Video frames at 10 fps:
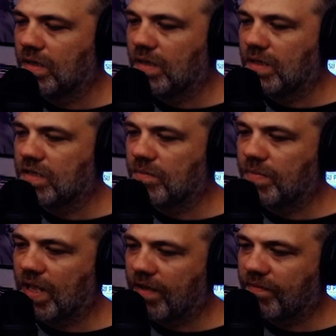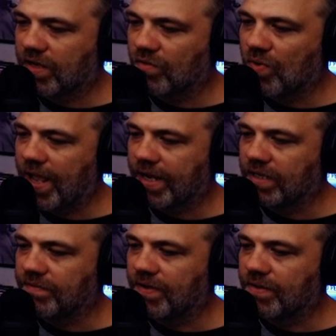he's gonna have like a
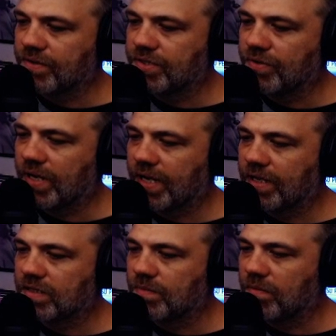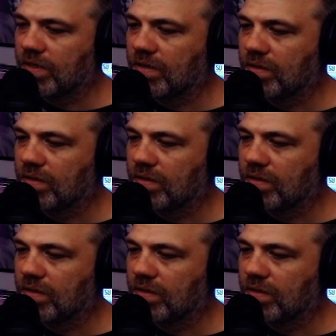raggedy feather suit, I guess, maybe.